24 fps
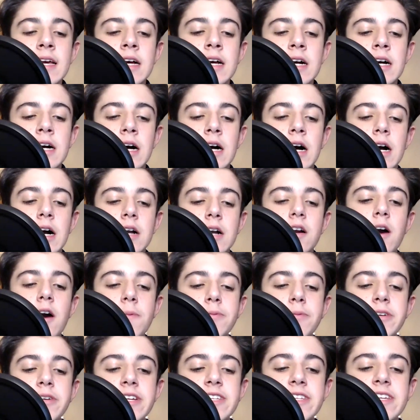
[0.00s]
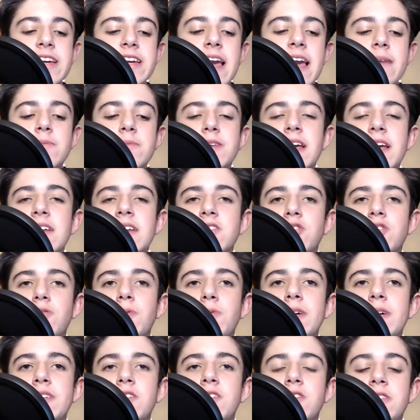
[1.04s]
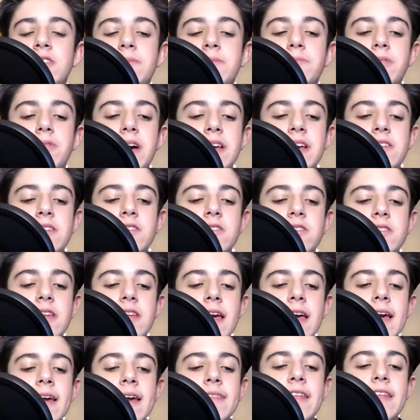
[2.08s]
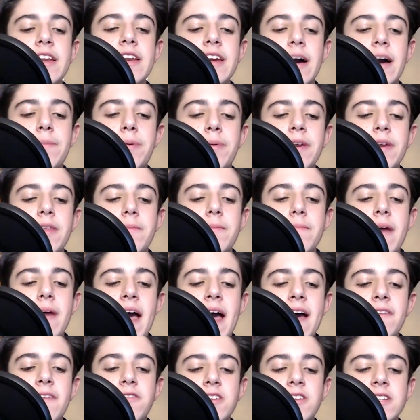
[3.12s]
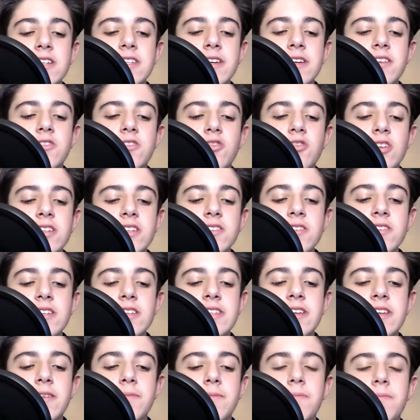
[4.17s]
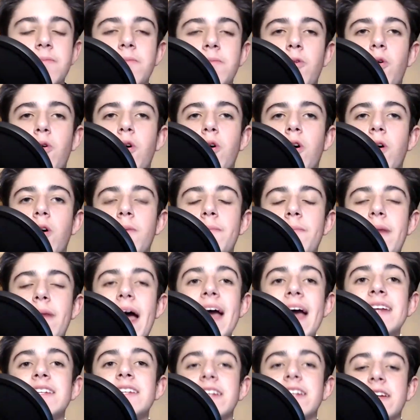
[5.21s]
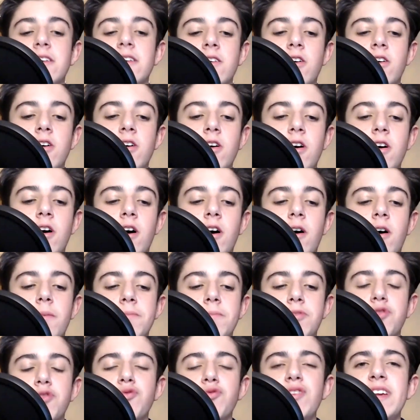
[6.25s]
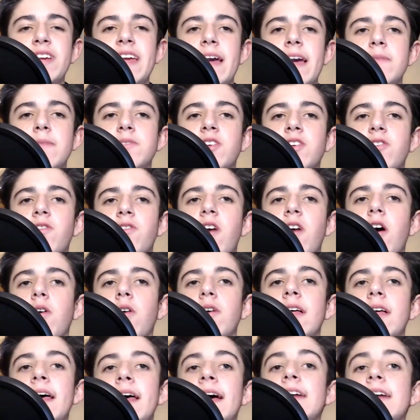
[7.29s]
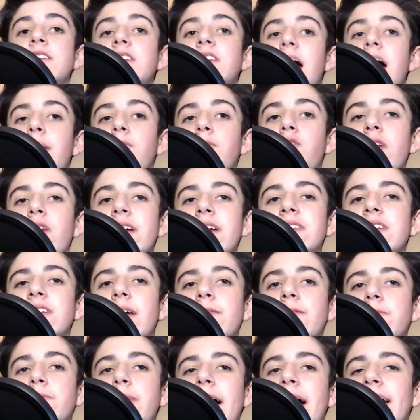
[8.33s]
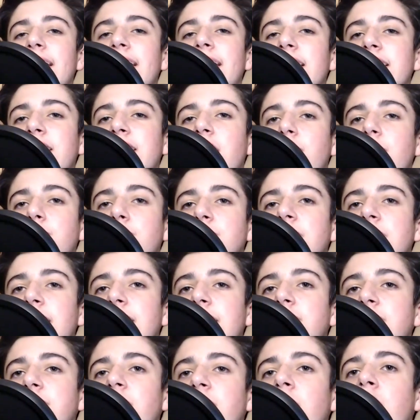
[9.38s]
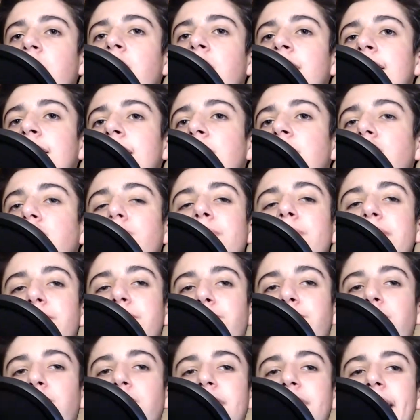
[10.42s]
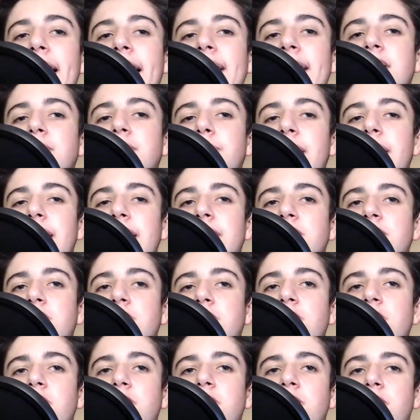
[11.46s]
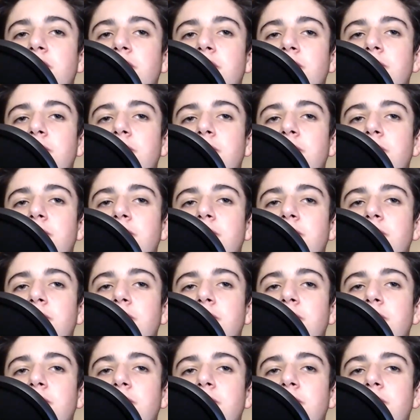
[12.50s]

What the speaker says: A couple easy games against the Wizards and Blazers. Then you got to play the Mavericks and Grizzlies and Magic 3 games in a row. Ja Morant's coming back in a couple days. He'll be fully acclimated he'll